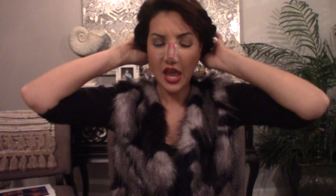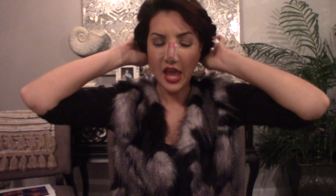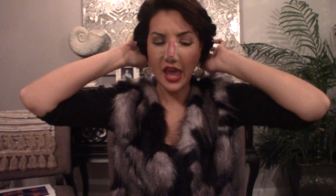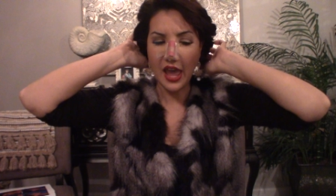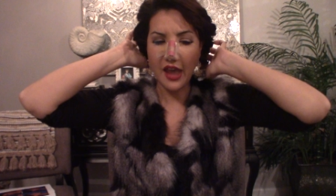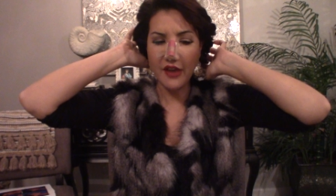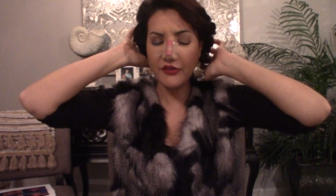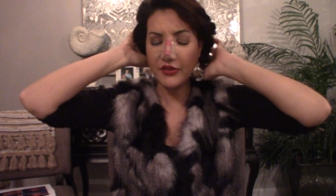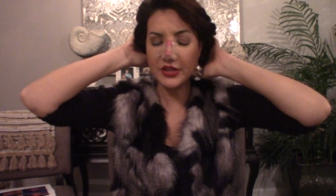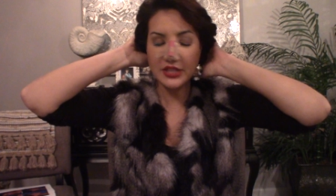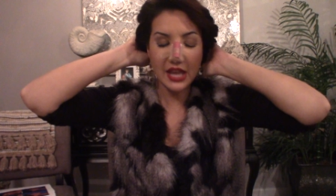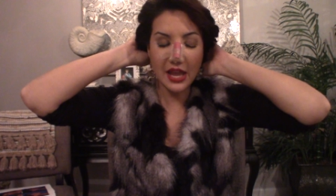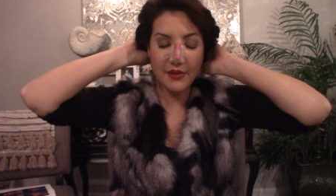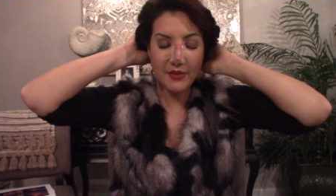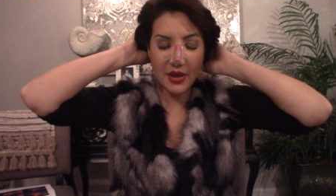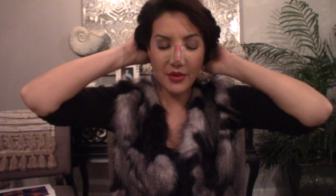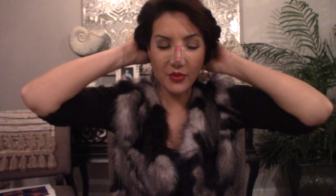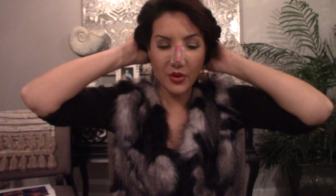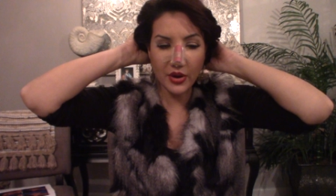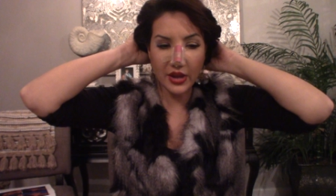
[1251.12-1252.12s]
every time
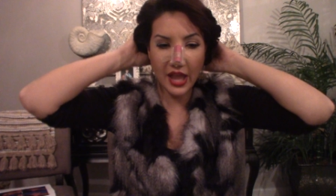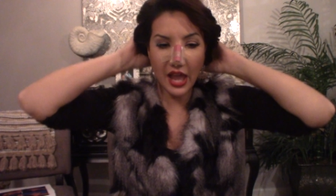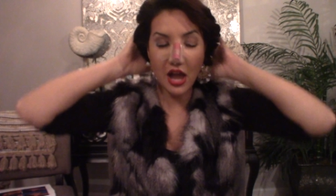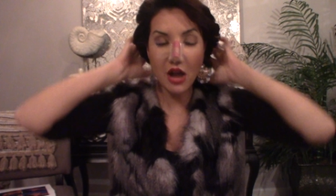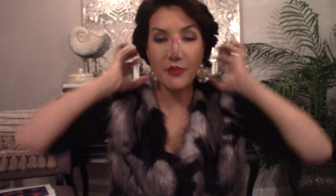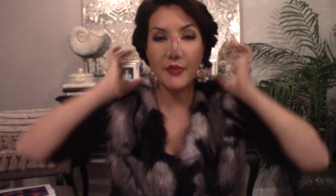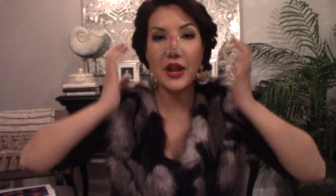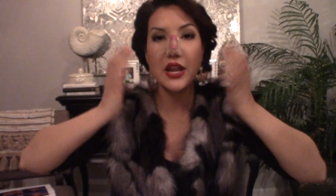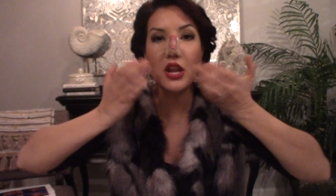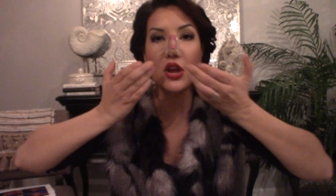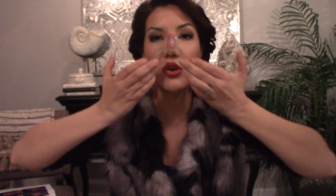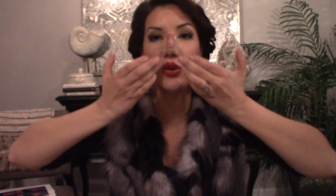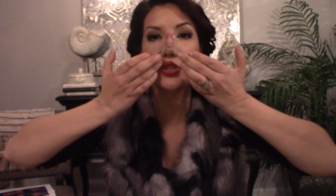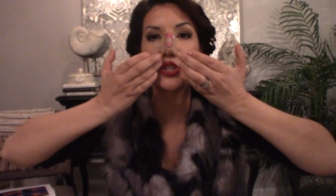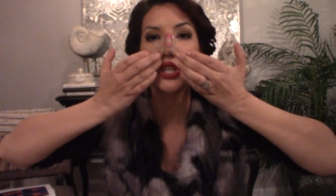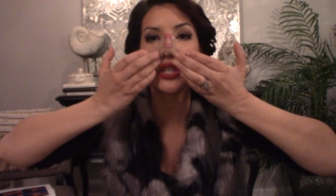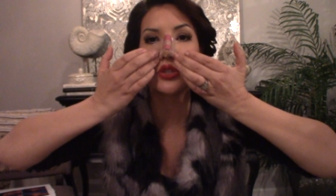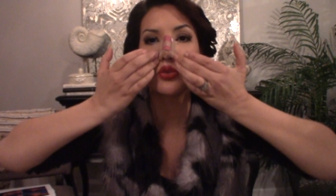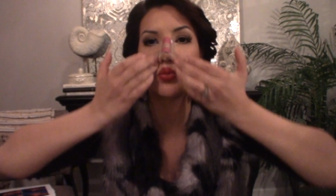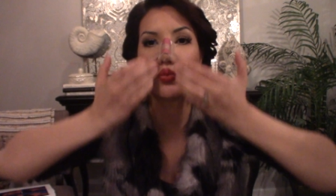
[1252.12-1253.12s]
I work out, my nose
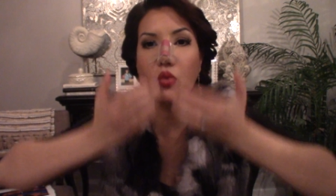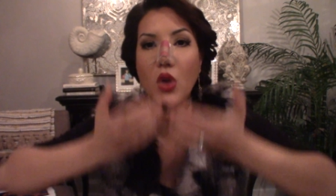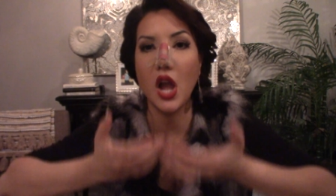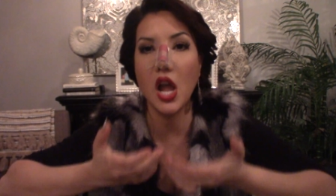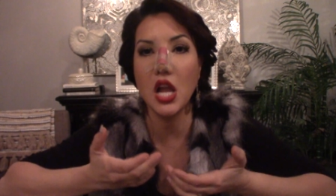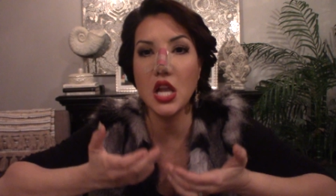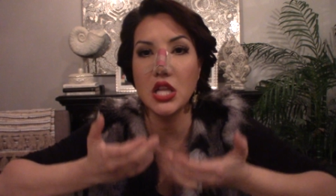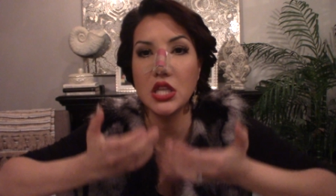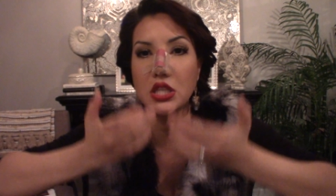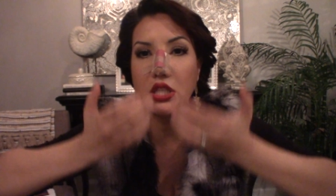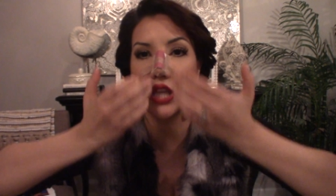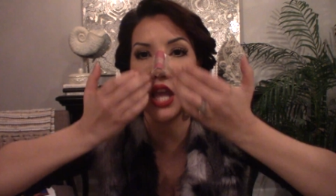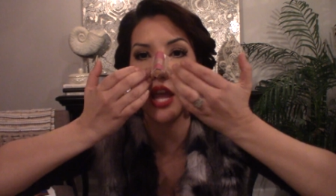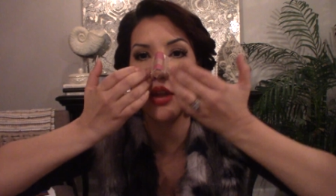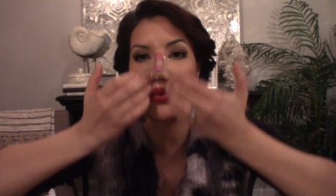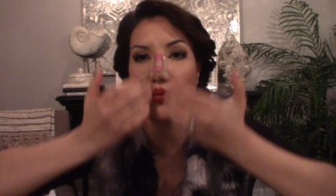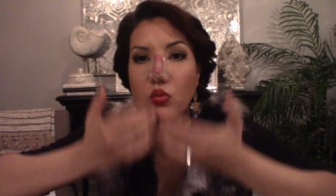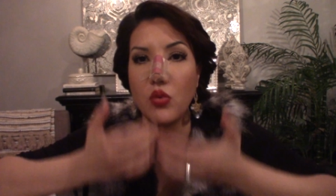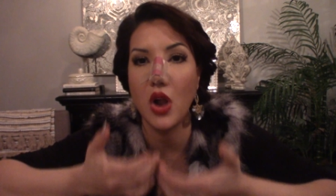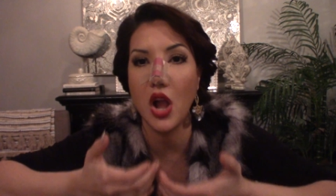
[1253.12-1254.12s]
just runs
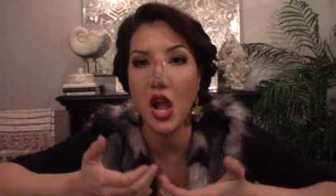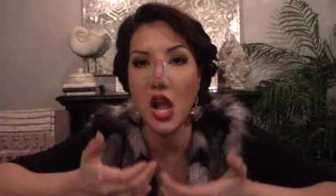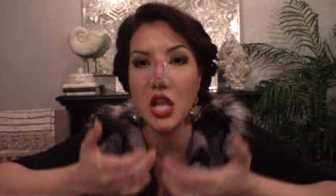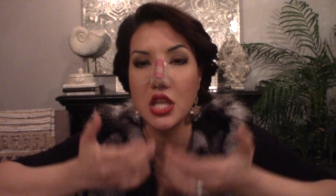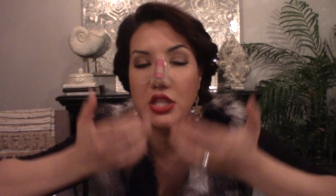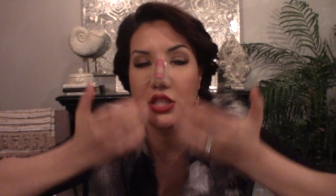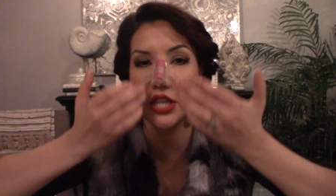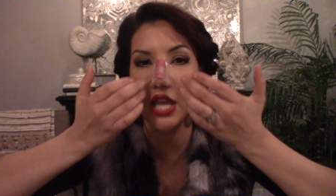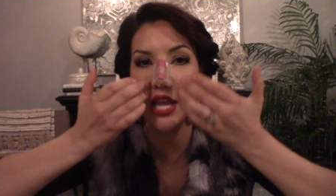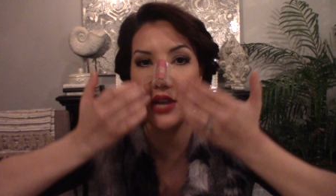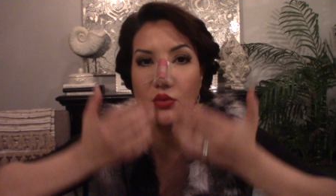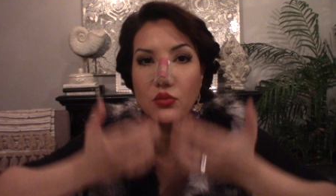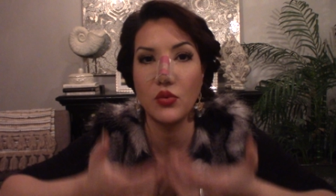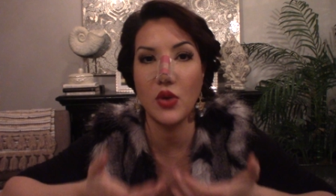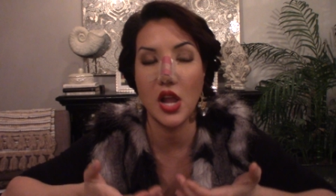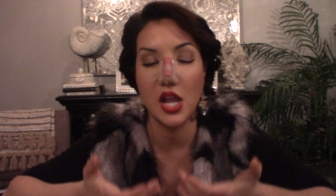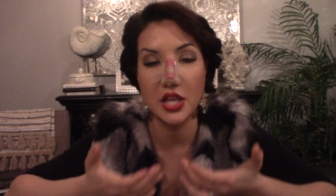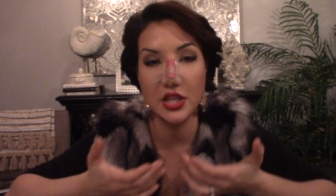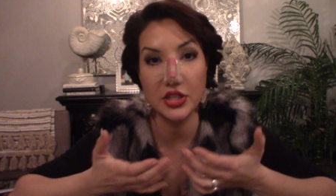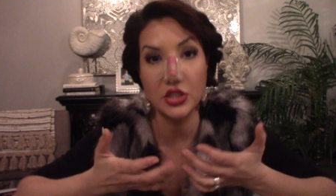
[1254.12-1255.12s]
and runs and
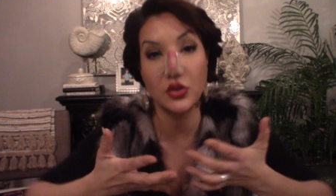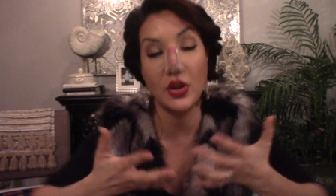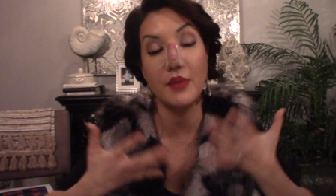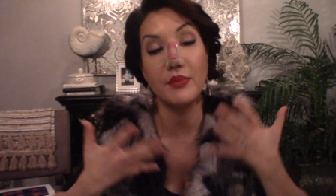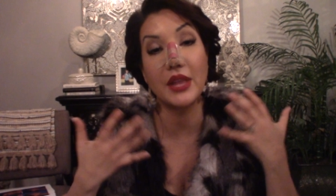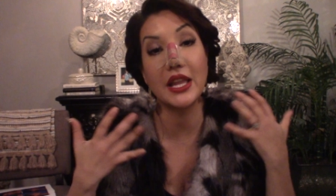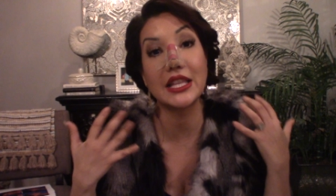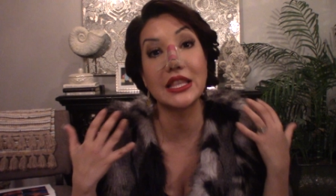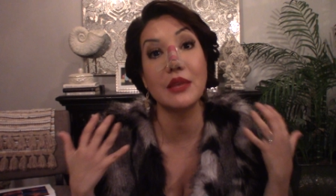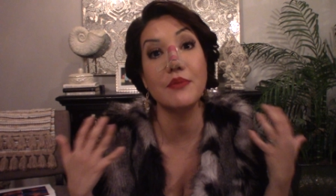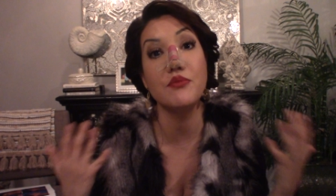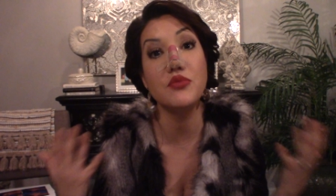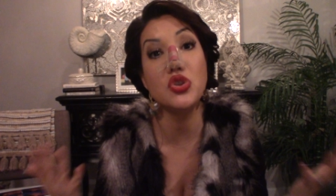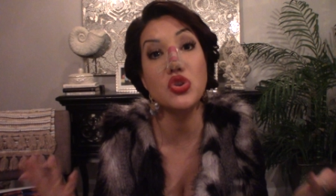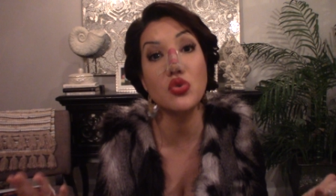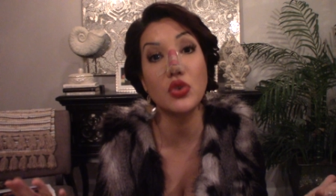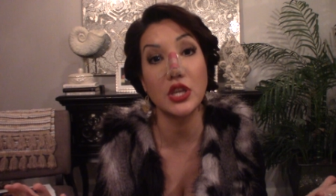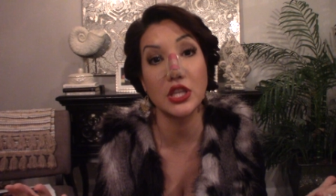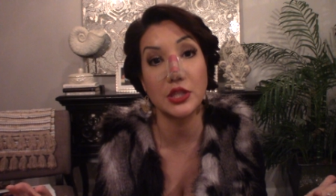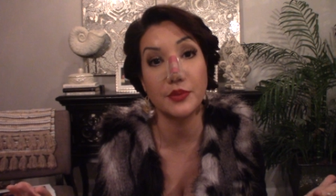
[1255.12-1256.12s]
runs. So I'm like the
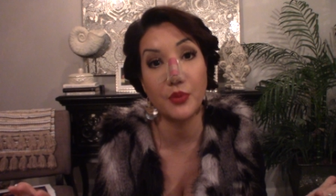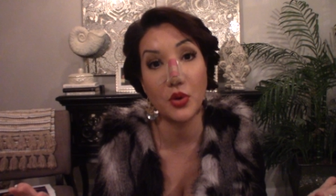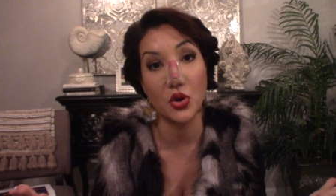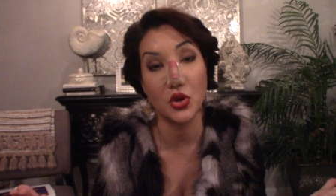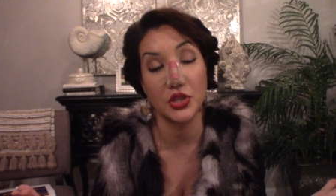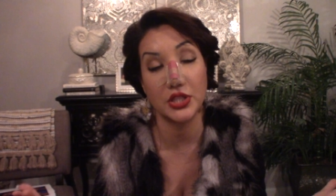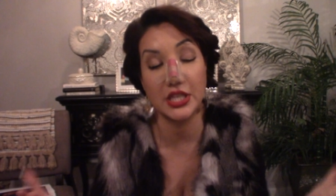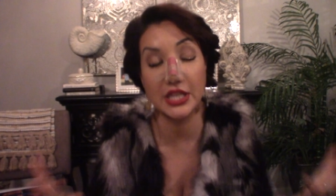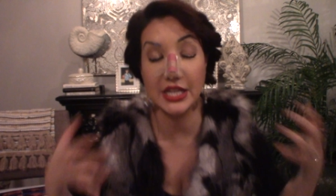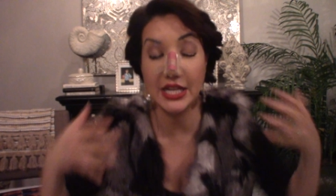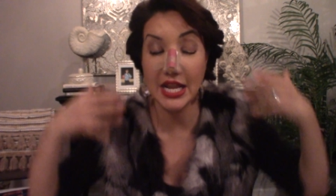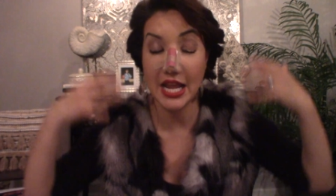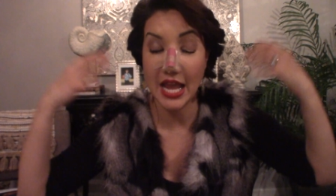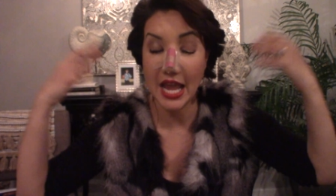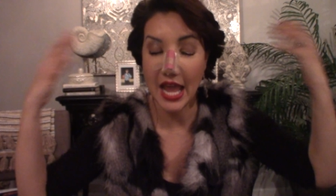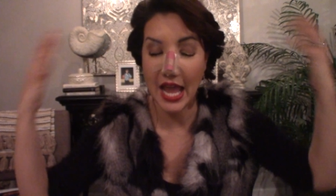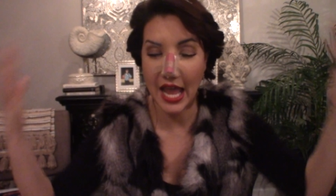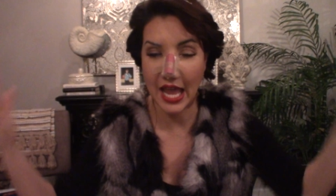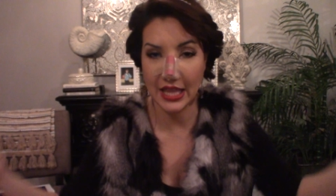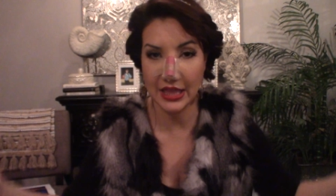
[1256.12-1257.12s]
mucus person
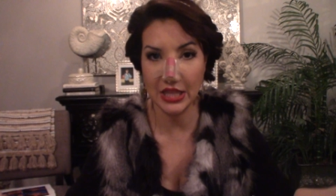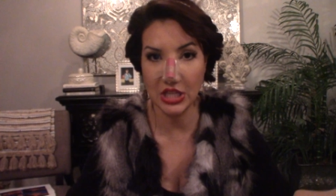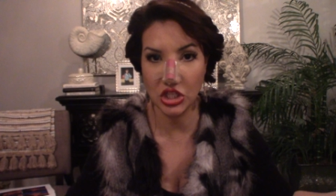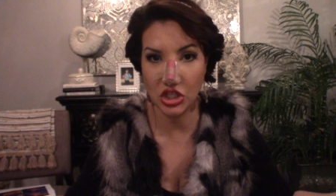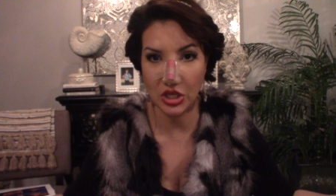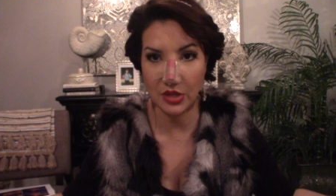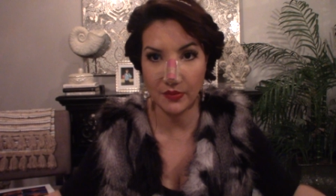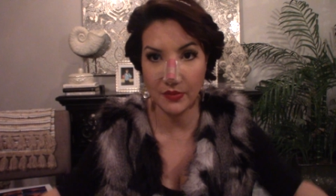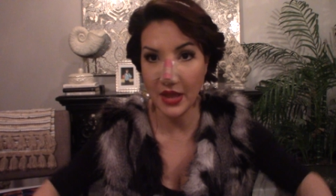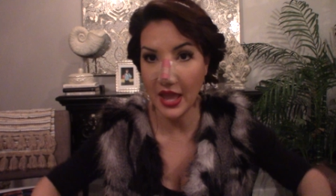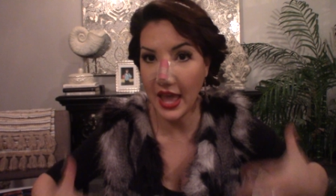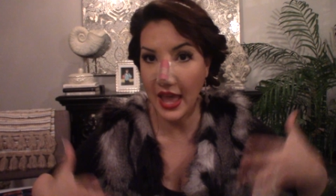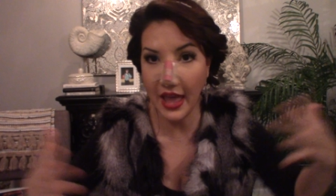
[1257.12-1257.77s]
at the gym.